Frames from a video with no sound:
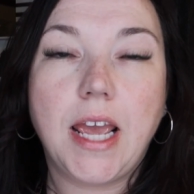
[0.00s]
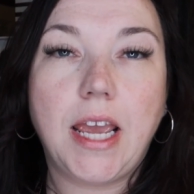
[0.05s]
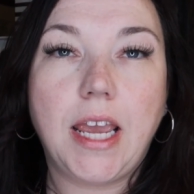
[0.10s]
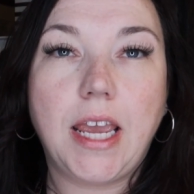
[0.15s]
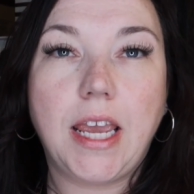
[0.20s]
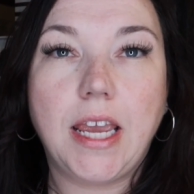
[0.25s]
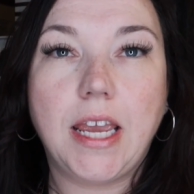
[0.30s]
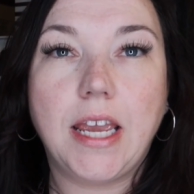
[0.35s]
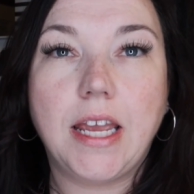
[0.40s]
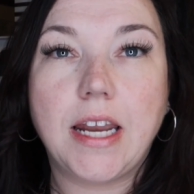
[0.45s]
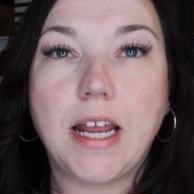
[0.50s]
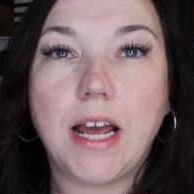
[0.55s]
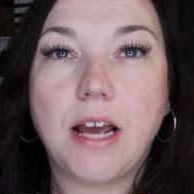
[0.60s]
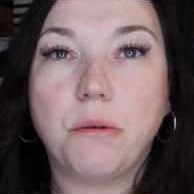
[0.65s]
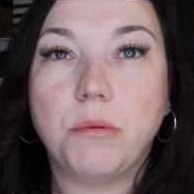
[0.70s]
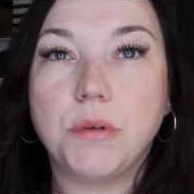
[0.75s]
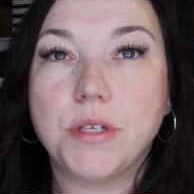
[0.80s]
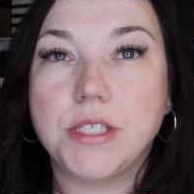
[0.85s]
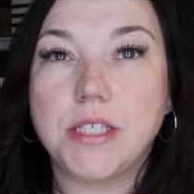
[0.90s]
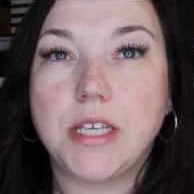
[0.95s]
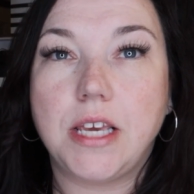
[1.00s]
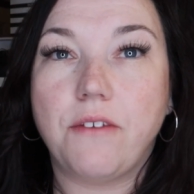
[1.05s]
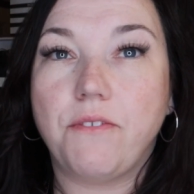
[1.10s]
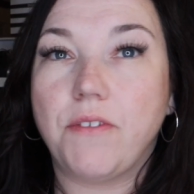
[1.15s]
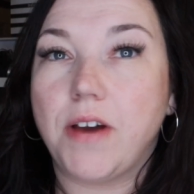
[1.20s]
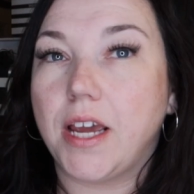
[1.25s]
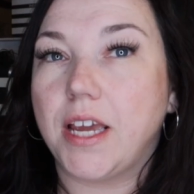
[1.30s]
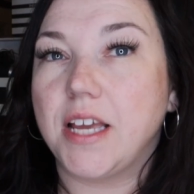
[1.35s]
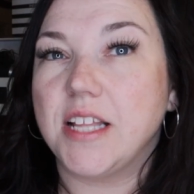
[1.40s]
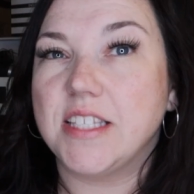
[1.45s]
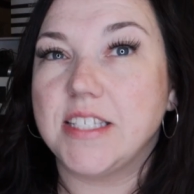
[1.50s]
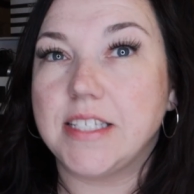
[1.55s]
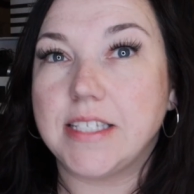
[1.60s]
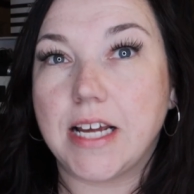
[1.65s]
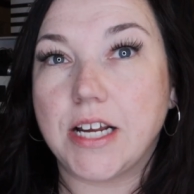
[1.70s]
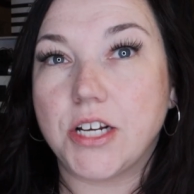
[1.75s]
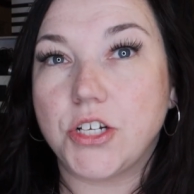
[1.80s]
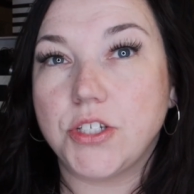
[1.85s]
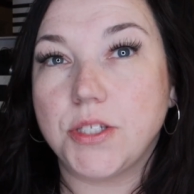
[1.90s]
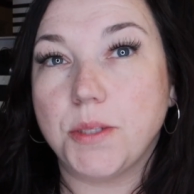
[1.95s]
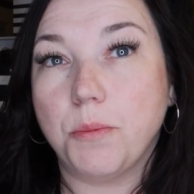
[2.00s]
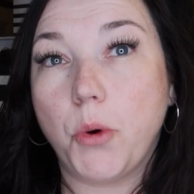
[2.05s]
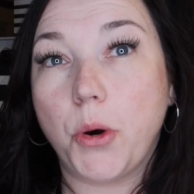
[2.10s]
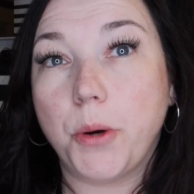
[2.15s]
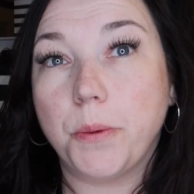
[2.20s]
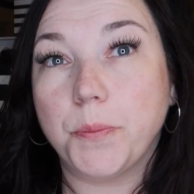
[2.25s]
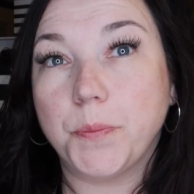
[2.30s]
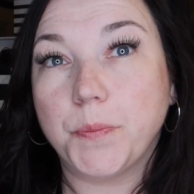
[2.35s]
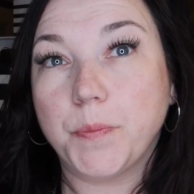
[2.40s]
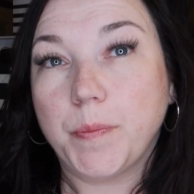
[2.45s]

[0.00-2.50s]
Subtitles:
and I will see if I can snatch some more.